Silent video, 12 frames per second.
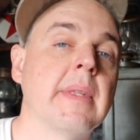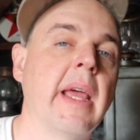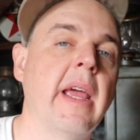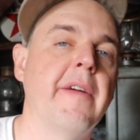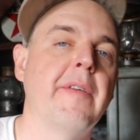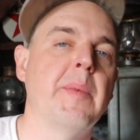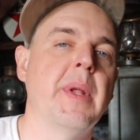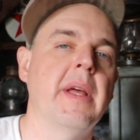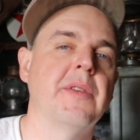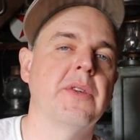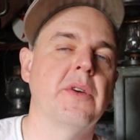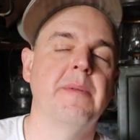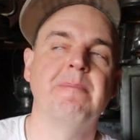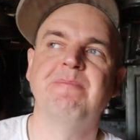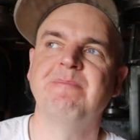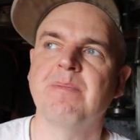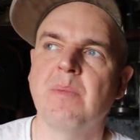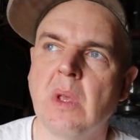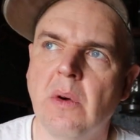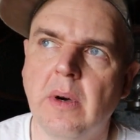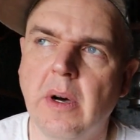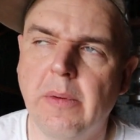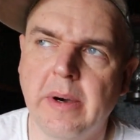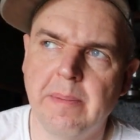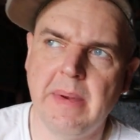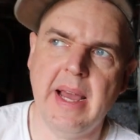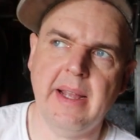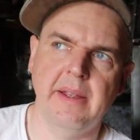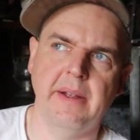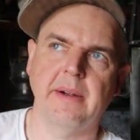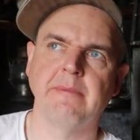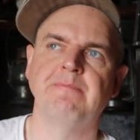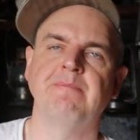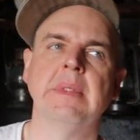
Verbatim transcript: Hey everybody, how's it going? Well, we're back here